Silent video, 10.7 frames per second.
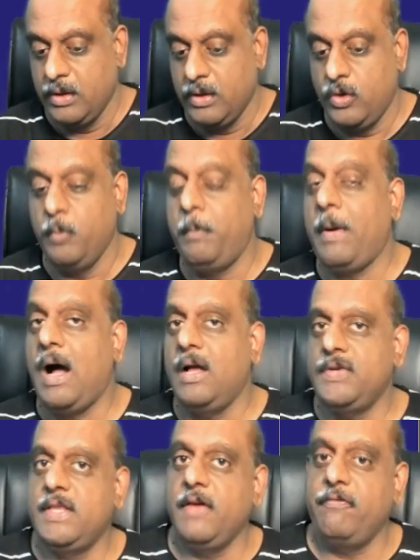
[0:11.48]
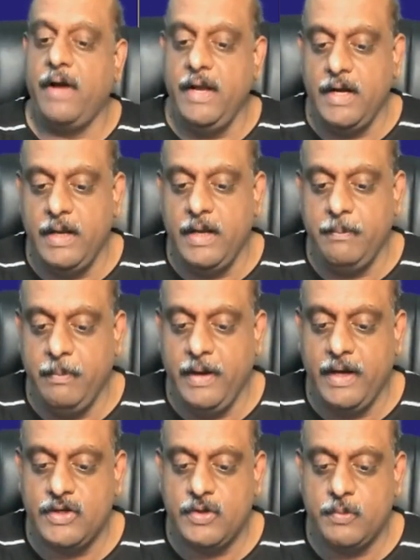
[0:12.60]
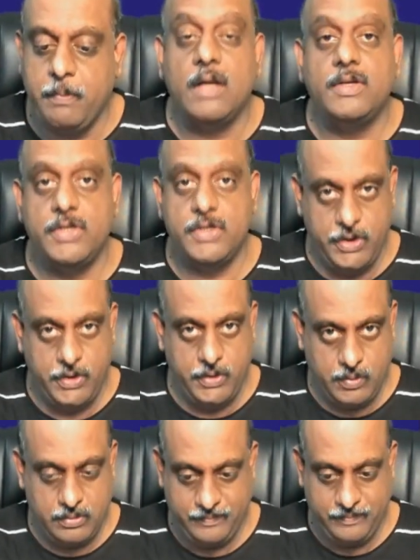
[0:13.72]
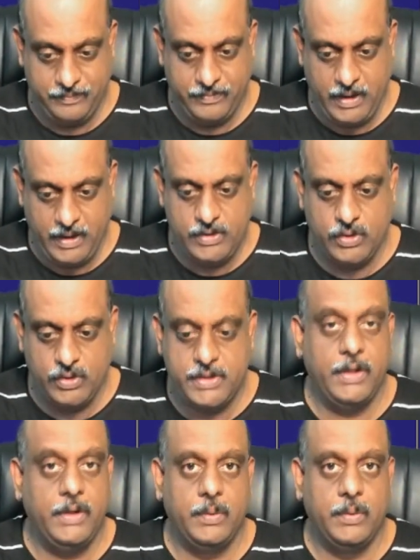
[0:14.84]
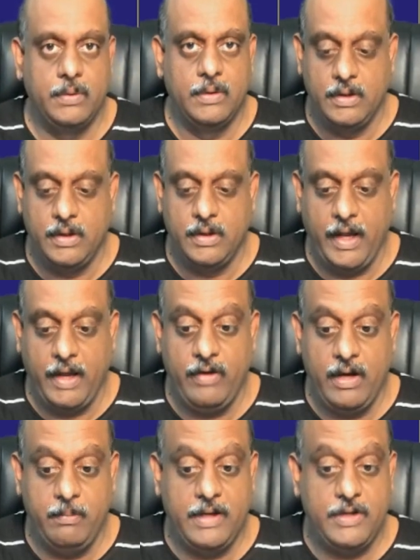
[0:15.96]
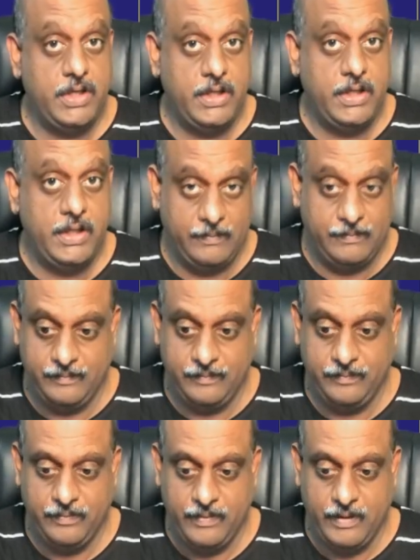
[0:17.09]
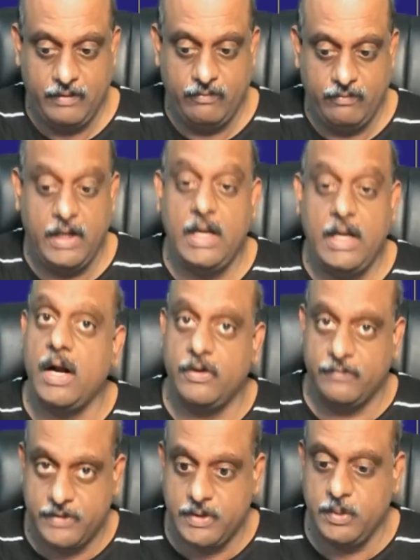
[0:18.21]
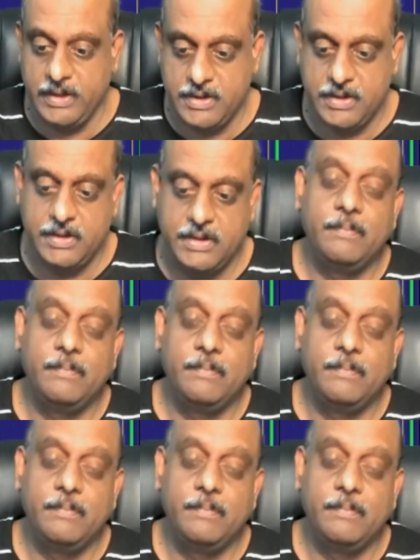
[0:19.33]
To pass the final MBBS Part 2 is also a very big journey for a lot of students.